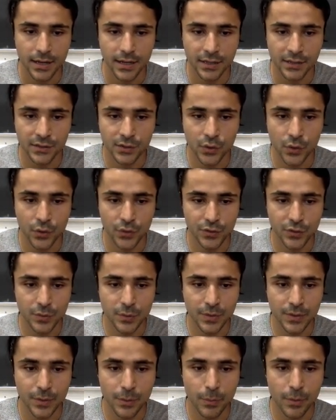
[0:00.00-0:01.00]
is going to
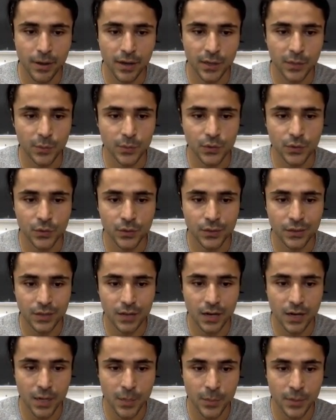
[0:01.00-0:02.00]
be the bond between
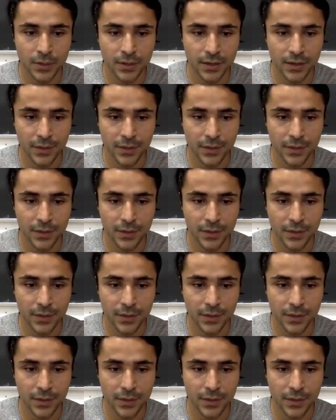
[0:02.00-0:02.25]
carbon